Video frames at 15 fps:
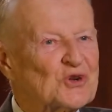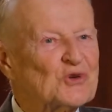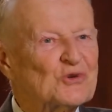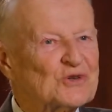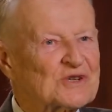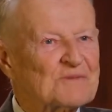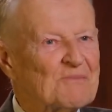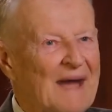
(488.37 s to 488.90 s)

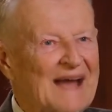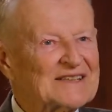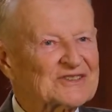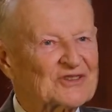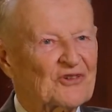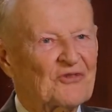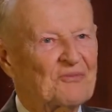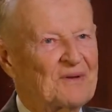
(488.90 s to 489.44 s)
huge
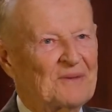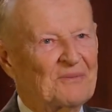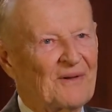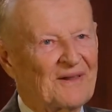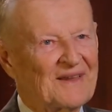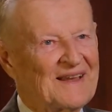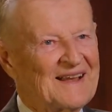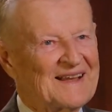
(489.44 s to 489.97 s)
mass of
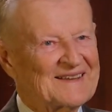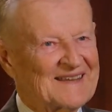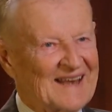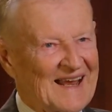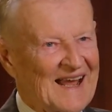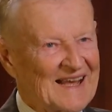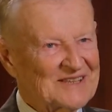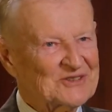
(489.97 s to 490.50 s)
people that
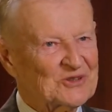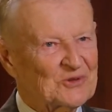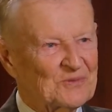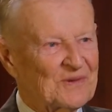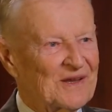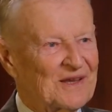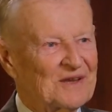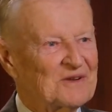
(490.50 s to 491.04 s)
has to
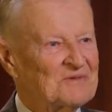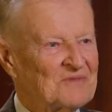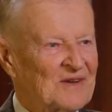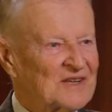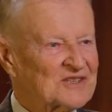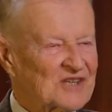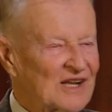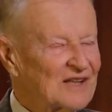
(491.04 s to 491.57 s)
be
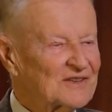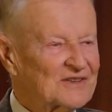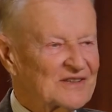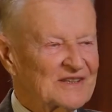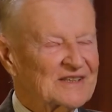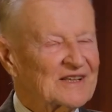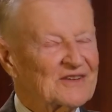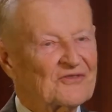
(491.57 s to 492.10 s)

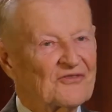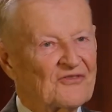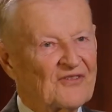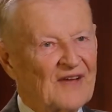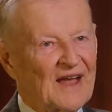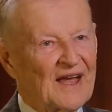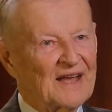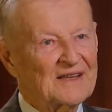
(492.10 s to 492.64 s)
sheltered and
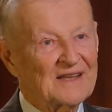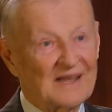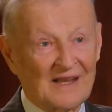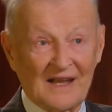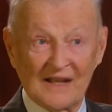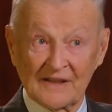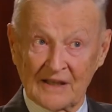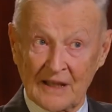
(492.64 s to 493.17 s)
fed
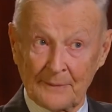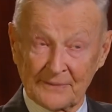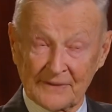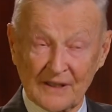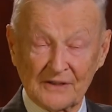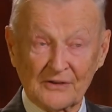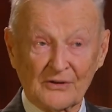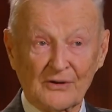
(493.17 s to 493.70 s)
and kept
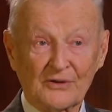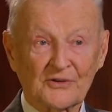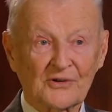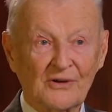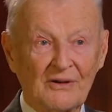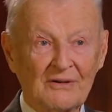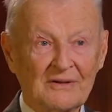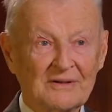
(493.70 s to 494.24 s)
under
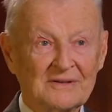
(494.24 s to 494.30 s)
control.